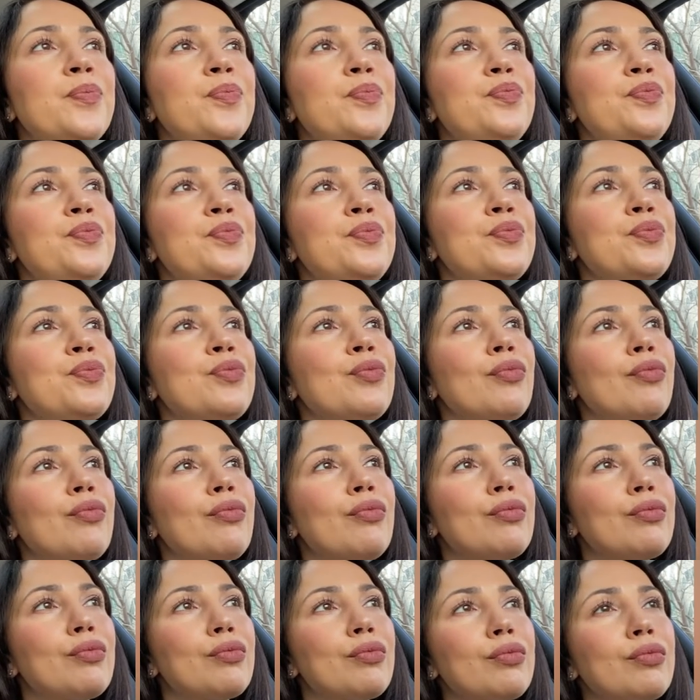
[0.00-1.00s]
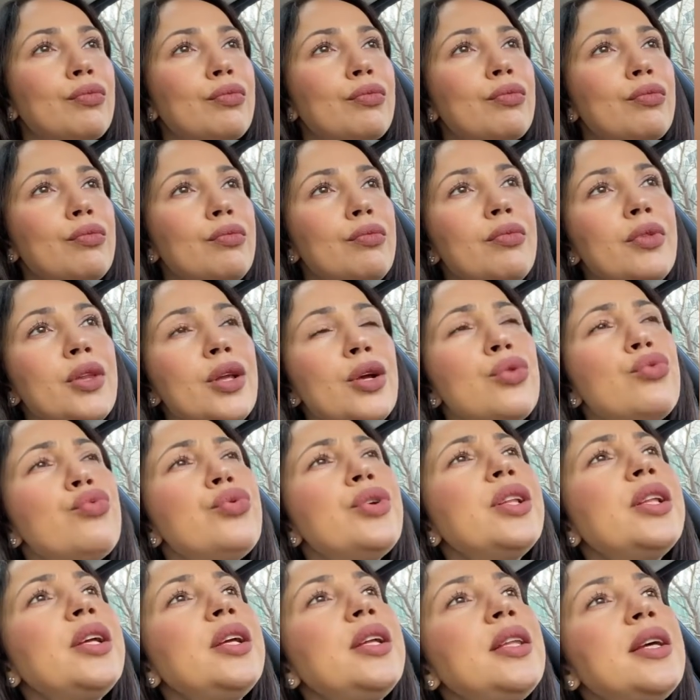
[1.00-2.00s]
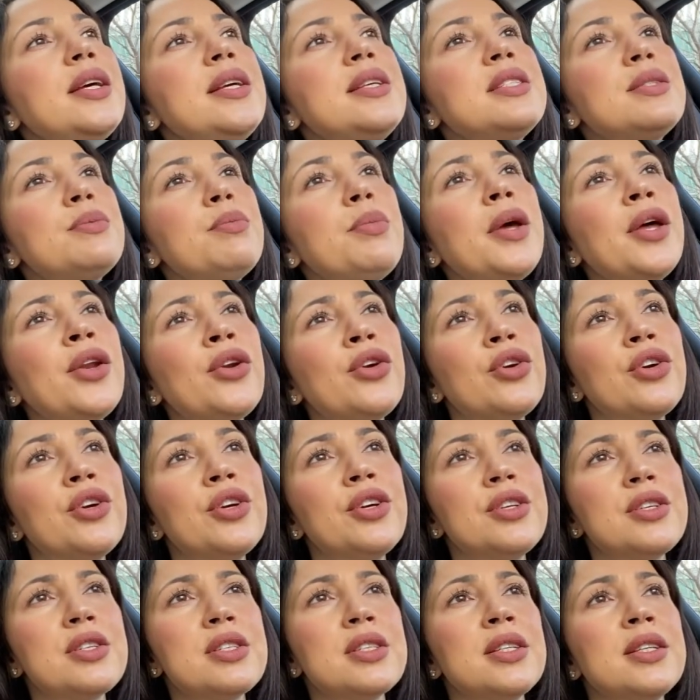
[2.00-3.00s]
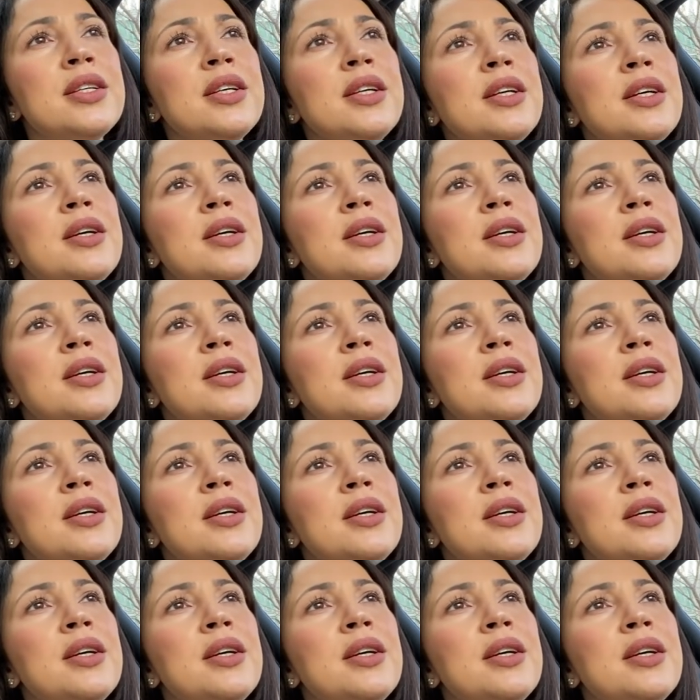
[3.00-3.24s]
really nice manners,